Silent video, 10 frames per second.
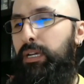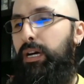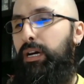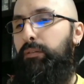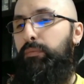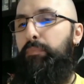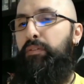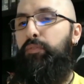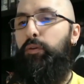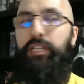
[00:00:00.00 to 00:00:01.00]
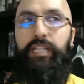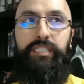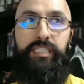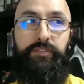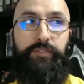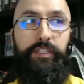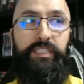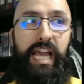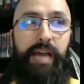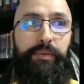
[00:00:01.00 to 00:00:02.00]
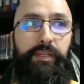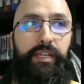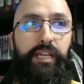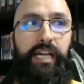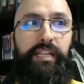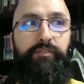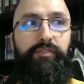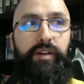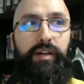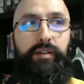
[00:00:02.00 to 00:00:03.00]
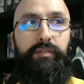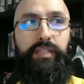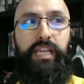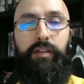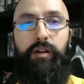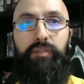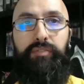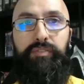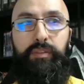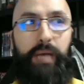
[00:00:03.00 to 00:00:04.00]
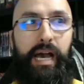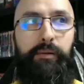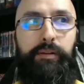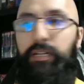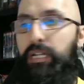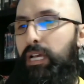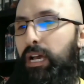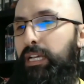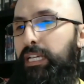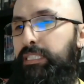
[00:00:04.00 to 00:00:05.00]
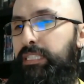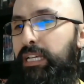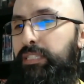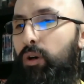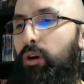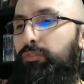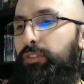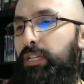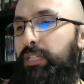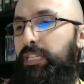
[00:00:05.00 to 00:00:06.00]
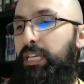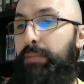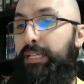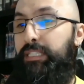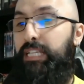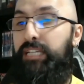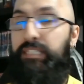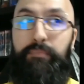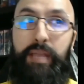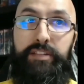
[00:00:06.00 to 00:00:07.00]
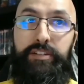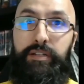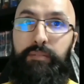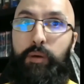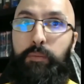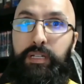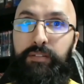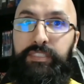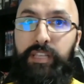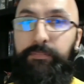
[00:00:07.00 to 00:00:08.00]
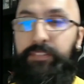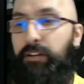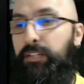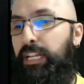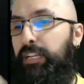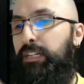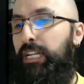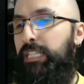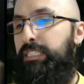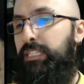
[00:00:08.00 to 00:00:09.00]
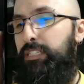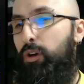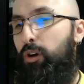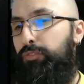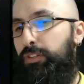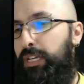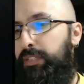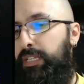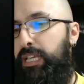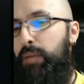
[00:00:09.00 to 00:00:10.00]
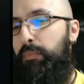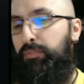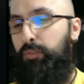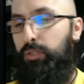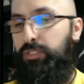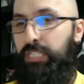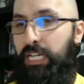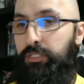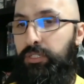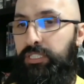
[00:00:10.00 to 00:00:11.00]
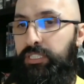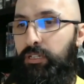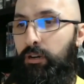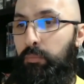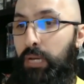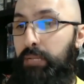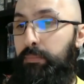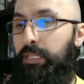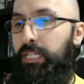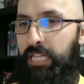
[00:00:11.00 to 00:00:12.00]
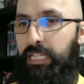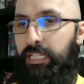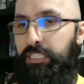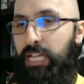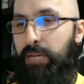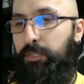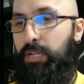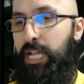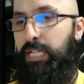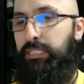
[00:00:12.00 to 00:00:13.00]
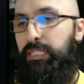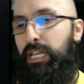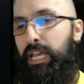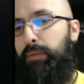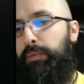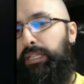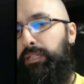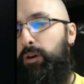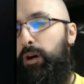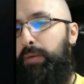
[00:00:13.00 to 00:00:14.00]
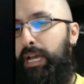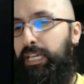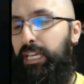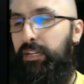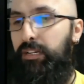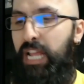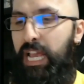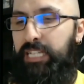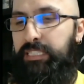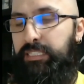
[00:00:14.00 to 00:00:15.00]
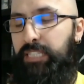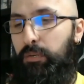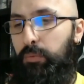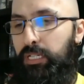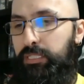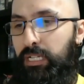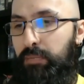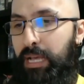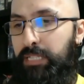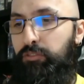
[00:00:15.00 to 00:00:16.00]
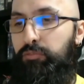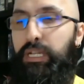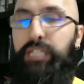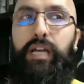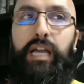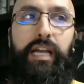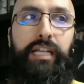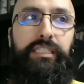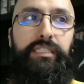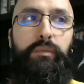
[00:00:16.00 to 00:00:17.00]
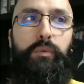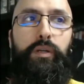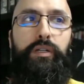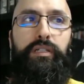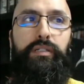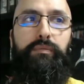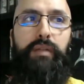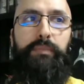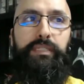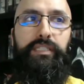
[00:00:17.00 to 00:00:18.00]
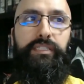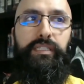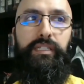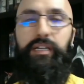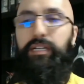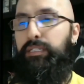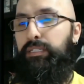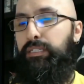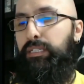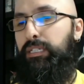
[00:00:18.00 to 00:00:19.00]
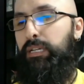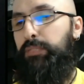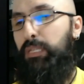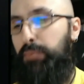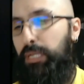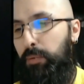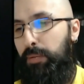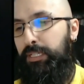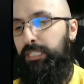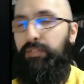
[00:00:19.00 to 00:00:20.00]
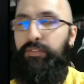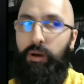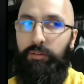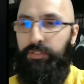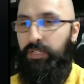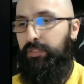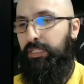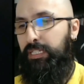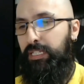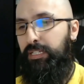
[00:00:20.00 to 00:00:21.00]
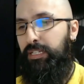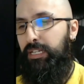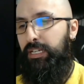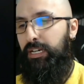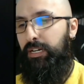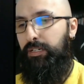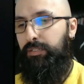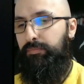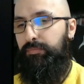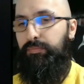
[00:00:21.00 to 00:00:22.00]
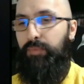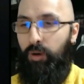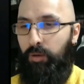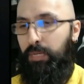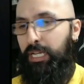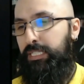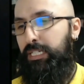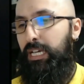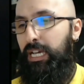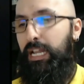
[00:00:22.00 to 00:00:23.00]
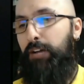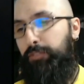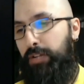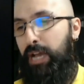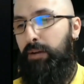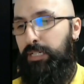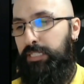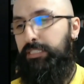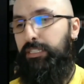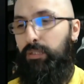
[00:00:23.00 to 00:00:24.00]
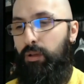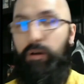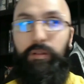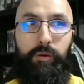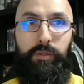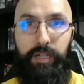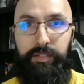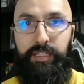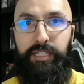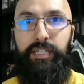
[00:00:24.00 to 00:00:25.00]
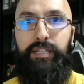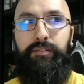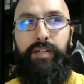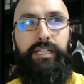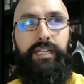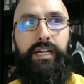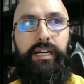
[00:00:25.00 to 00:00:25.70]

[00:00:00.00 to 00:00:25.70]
Right before he does his first epic kind of kickoff of the power, he says all for nothing. He basically has a major moment of self-doubt here. Says it's all for nothing. But of course that triggers the All Might ability, and then the chapter ends and we get the callback here, and it's a subtle one, it's not a massive one, but I just, the word repetition comes up right away because of the all for nothing, and then All Might, and now for now it's still all or nothing, right?